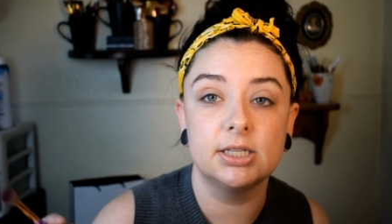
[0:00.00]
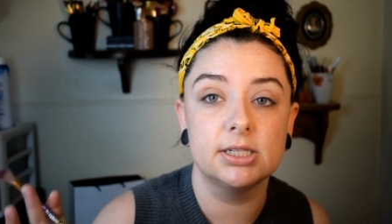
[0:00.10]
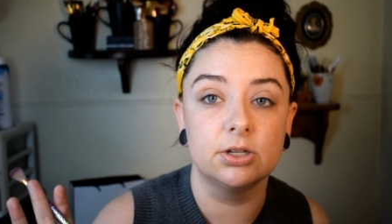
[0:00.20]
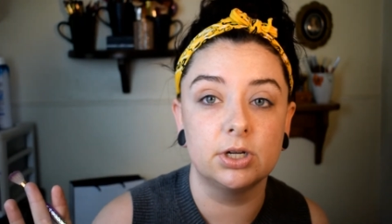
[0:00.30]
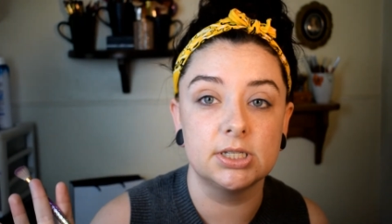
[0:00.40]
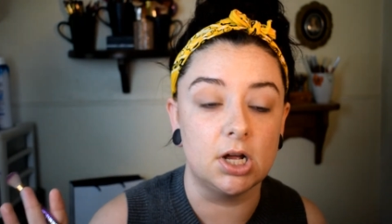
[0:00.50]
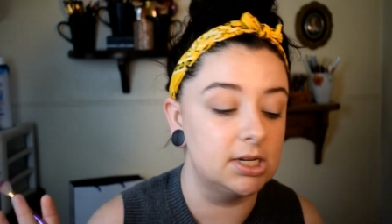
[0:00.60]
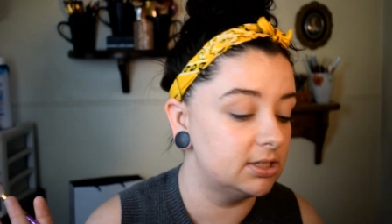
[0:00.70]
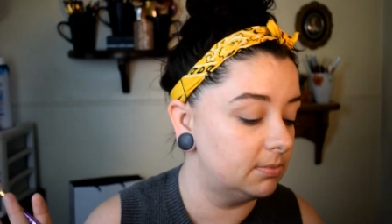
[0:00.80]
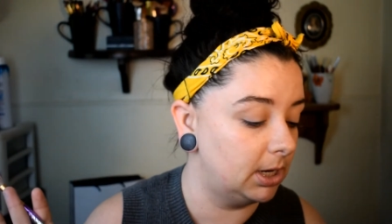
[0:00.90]
This look is
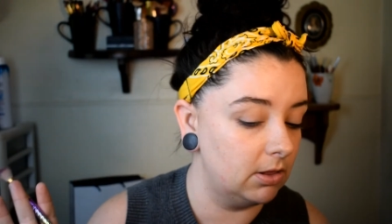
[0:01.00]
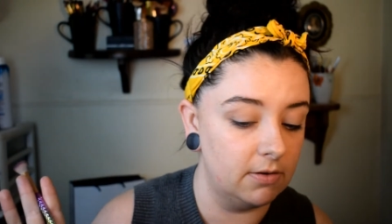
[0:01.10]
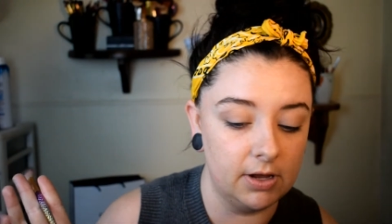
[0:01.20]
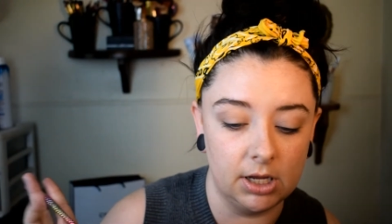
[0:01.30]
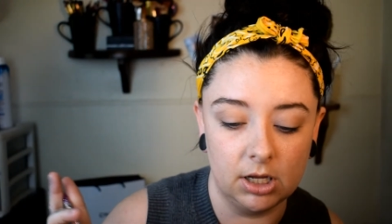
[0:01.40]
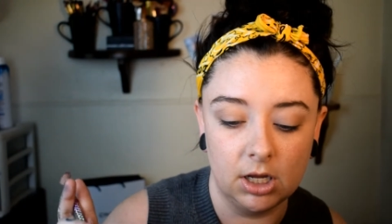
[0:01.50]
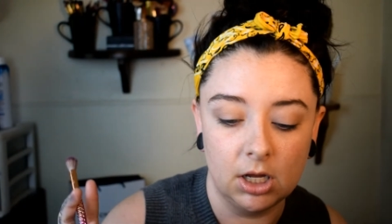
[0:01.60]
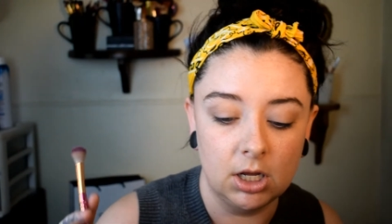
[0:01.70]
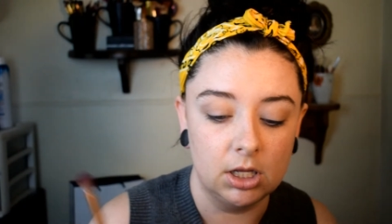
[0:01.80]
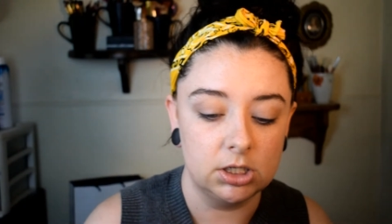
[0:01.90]
awesome. I love it.
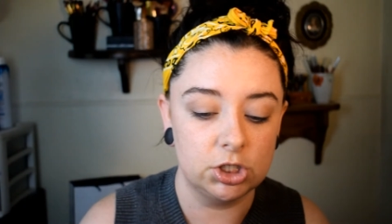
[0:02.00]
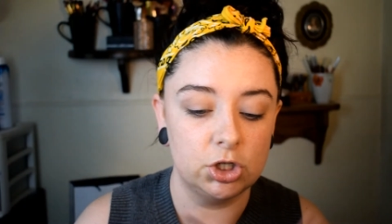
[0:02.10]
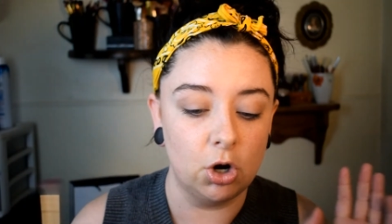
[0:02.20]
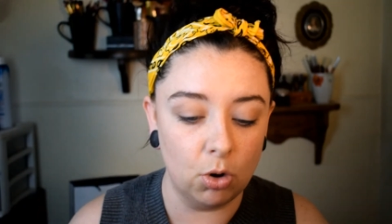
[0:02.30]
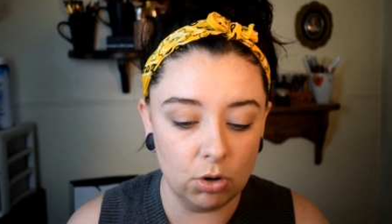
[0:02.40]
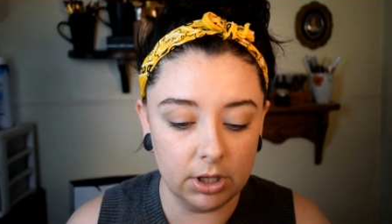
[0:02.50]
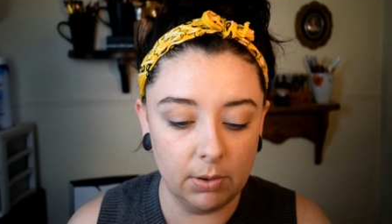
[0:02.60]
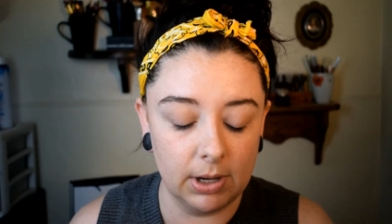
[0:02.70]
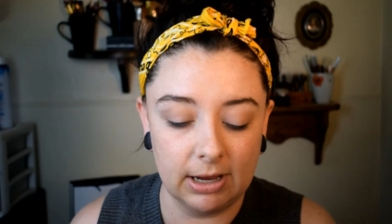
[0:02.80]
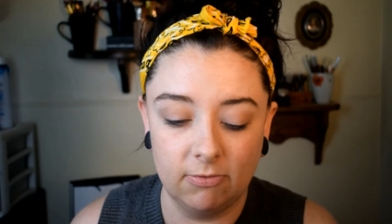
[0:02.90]
It's totally
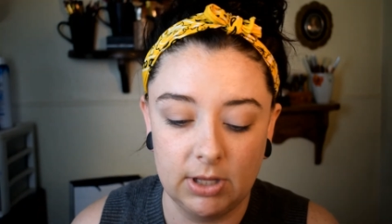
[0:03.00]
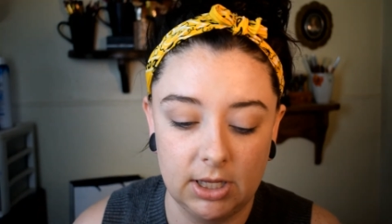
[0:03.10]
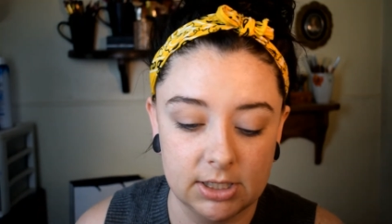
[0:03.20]
what gave me the